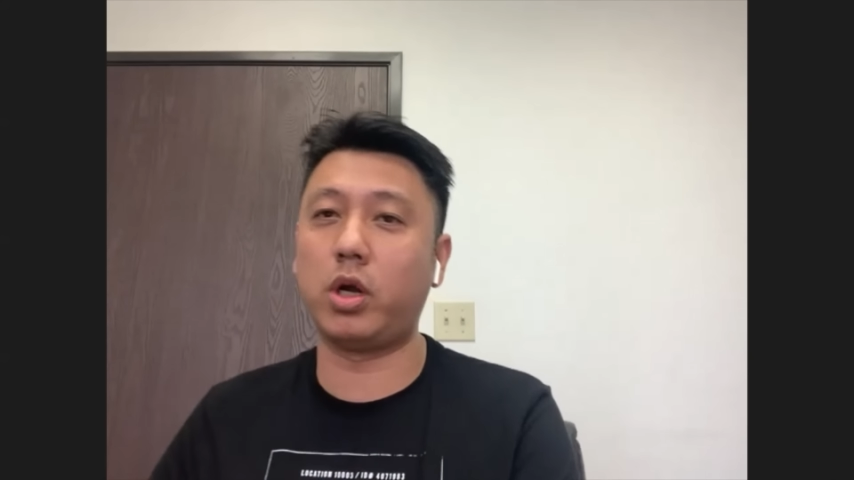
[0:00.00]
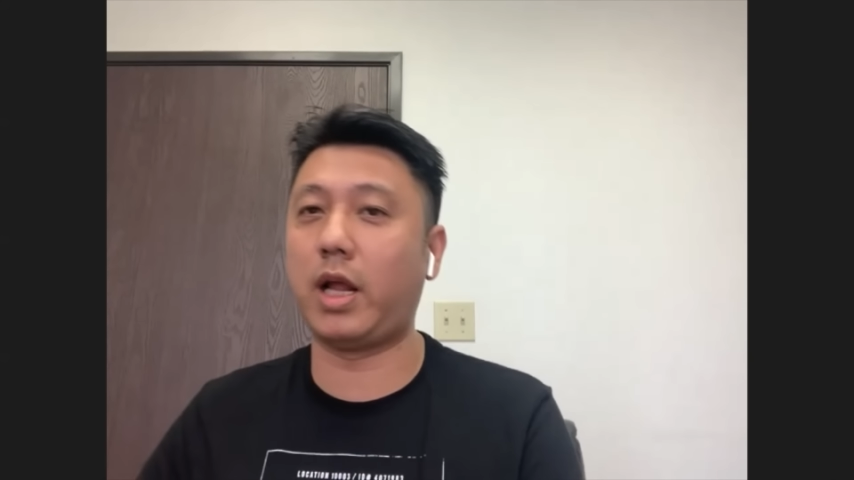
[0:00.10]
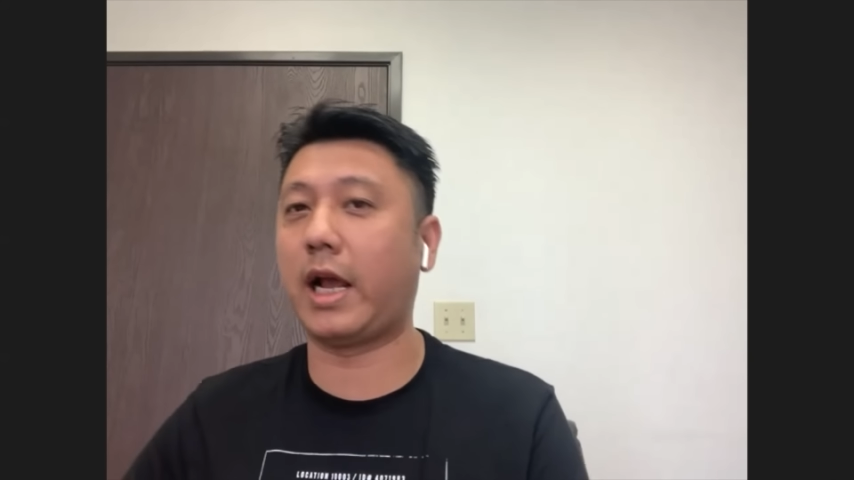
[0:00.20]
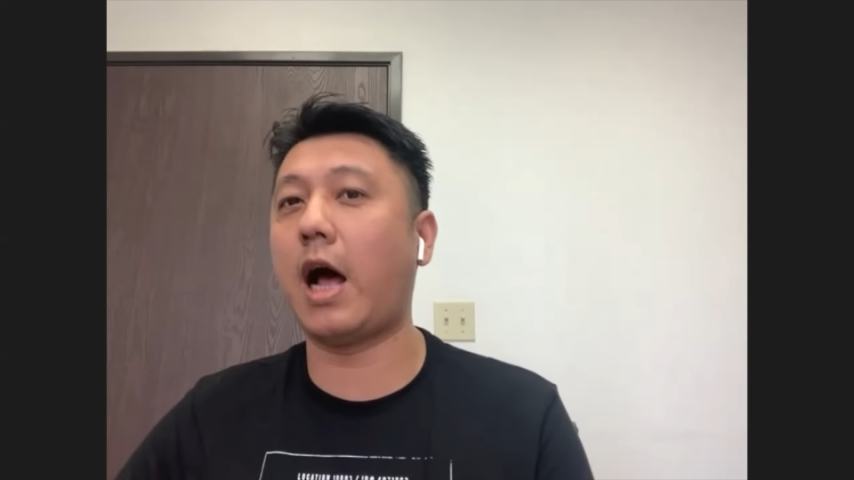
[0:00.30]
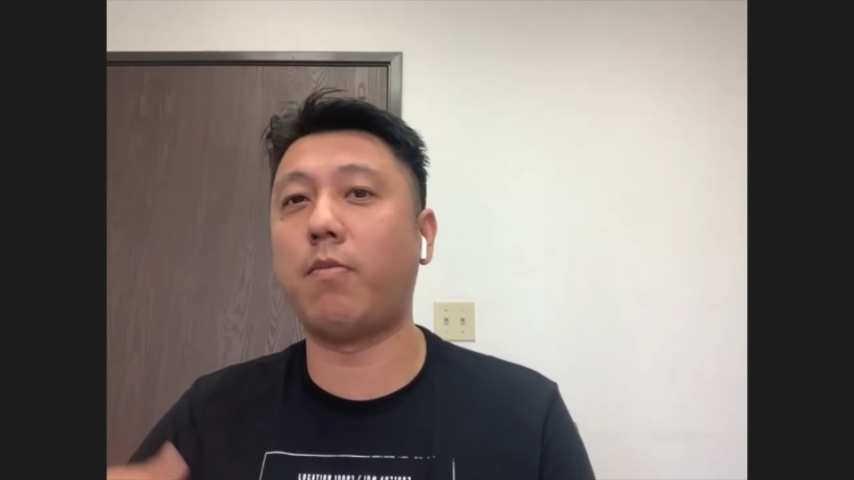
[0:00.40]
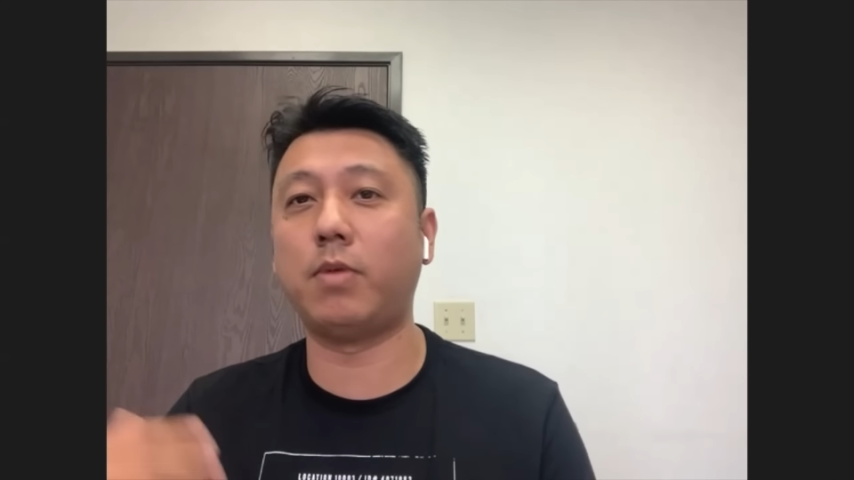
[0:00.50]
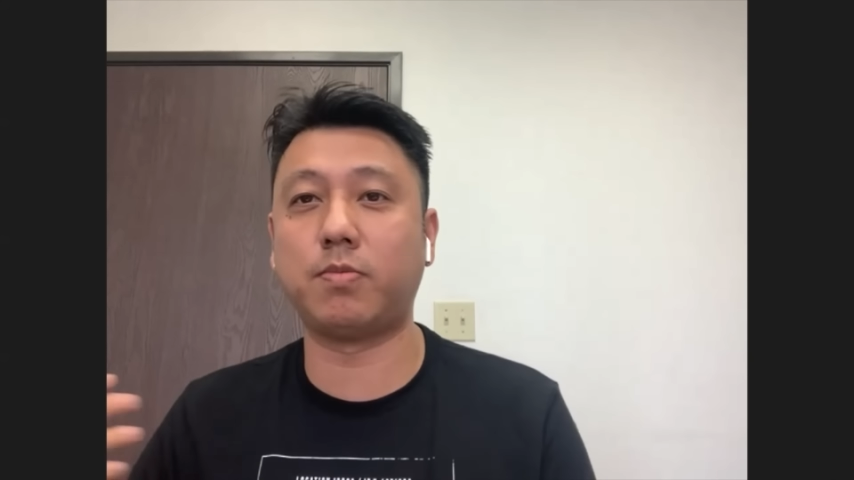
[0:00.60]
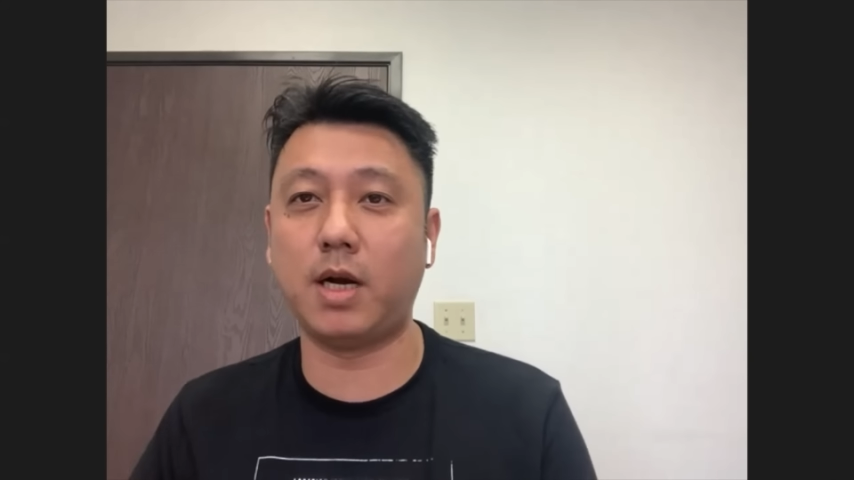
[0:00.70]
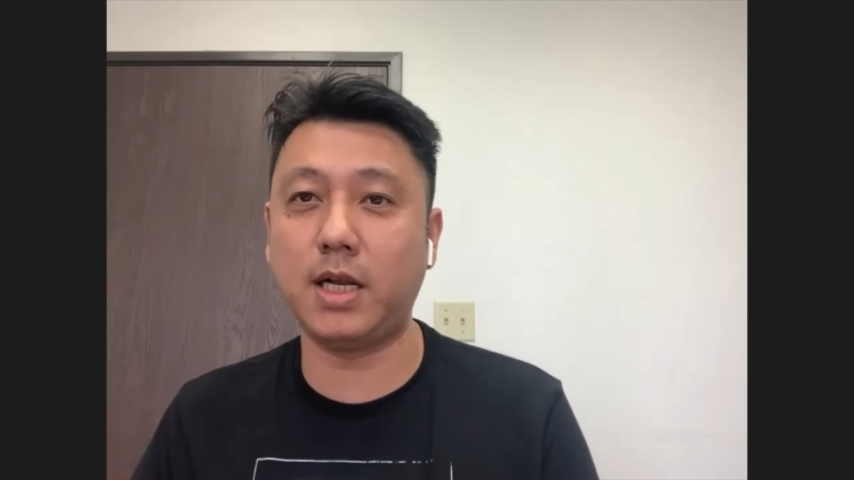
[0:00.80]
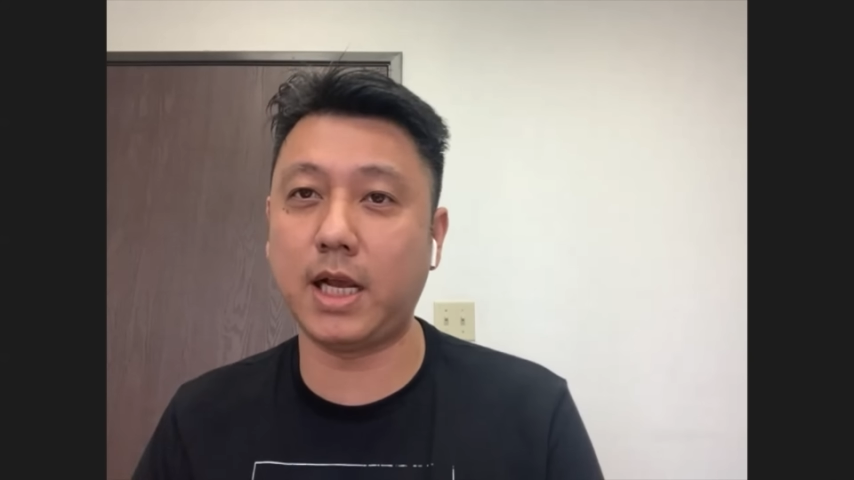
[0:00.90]
like how much
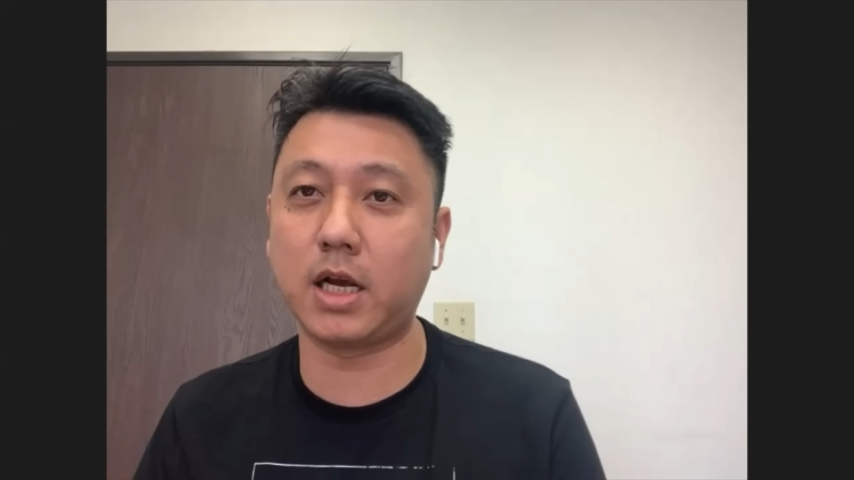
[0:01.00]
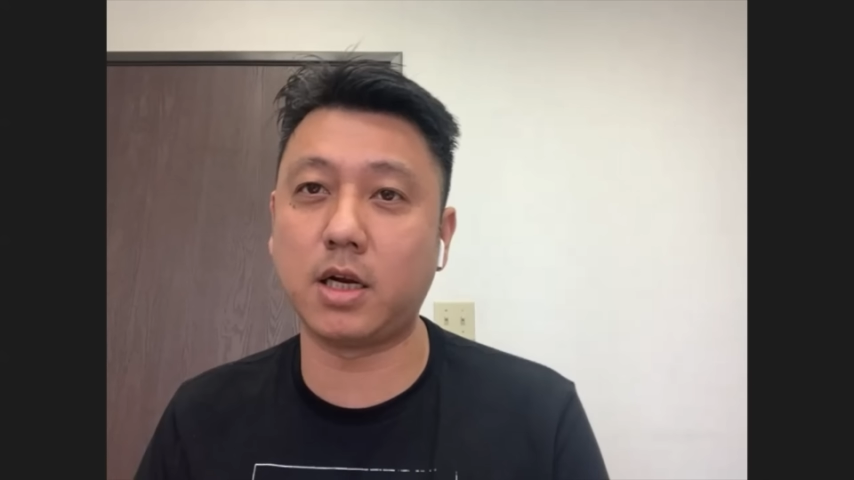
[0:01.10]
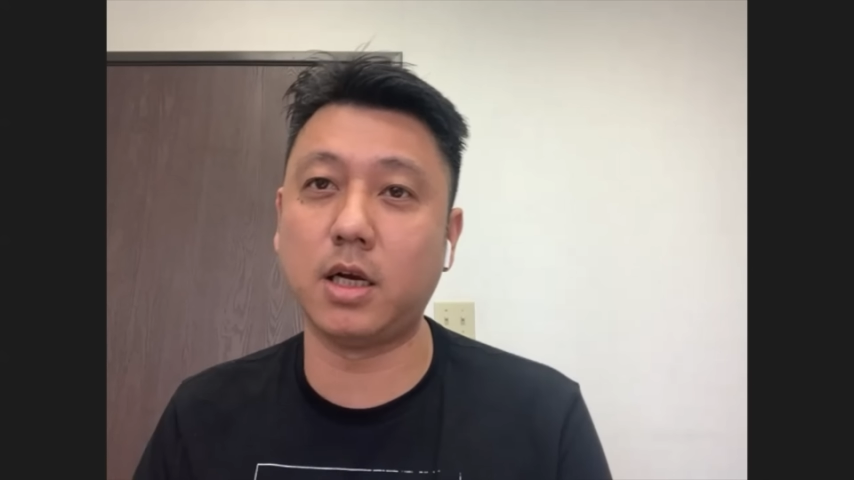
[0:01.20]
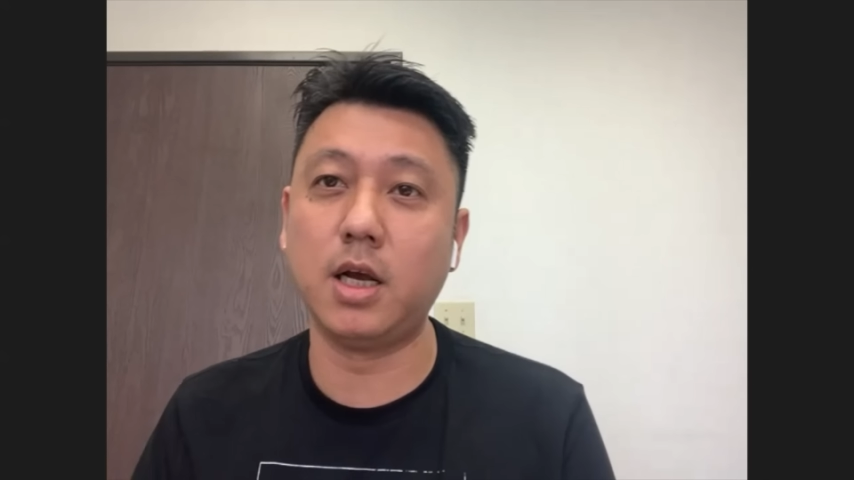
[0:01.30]
money they're gonna